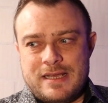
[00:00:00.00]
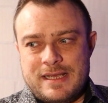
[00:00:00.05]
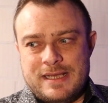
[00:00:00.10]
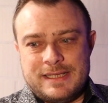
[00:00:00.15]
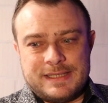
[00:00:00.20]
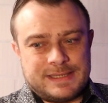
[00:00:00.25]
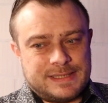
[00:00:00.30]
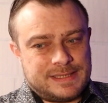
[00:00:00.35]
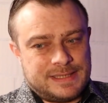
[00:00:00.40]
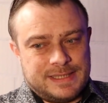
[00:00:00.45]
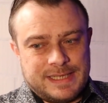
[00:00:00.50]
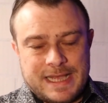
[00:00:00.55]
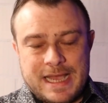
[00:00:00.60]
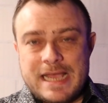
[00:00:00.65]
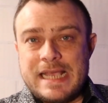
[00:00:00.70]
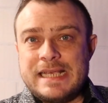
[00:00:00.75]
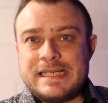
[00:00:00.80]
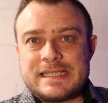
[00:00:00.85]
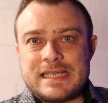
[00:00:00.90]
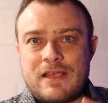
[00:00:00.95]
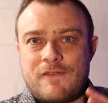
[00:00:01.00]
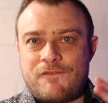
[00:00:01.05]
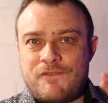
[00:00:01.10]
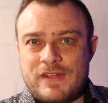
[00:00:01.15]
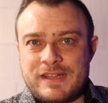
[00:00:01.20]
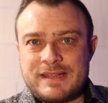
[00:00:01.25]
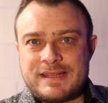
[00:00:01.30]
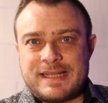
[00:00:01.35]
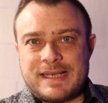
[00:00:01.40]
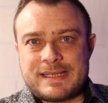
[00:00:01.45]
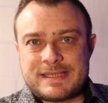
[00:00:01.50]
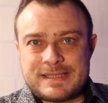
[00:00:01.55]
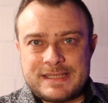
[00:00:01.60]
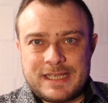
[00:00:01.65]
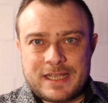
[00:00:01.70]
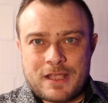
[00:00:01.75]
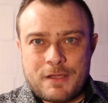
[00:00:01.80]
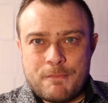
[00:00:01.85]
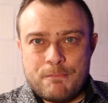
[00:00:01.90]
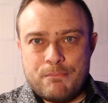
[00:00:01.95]
is a
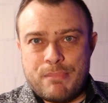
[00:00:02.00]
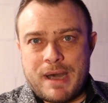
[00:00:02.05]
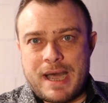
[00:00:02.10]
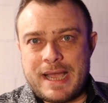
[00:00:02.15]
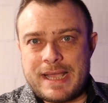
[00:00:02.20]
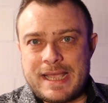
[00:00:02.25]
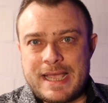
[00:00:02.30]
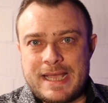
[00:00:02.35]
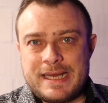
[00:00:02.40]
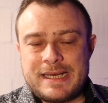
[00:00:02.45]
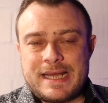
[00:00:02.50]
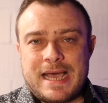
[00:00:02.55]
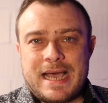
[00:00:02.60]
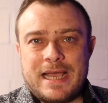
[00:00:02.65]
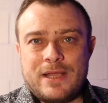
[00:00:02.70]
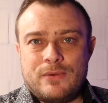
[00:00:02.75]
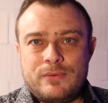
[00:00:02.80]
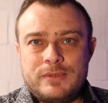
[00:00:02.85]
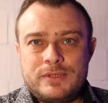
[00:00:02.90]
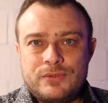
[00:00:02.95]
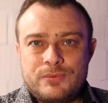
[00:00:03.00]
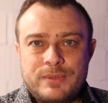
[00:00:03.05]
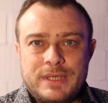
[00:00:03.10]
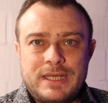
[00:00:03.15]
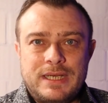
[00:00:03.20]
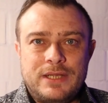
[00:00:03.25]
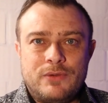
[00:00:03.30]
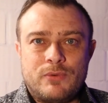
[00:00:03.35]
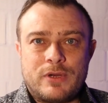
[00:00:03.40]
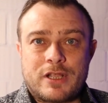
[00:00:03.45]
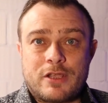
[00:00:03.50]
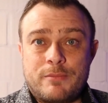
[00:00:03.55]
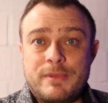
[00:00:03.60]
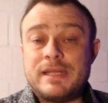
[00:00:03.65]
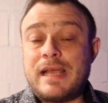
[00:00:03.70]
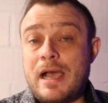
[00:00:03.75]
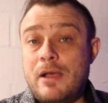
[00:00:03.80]
fantastic buy, and I would really recommend.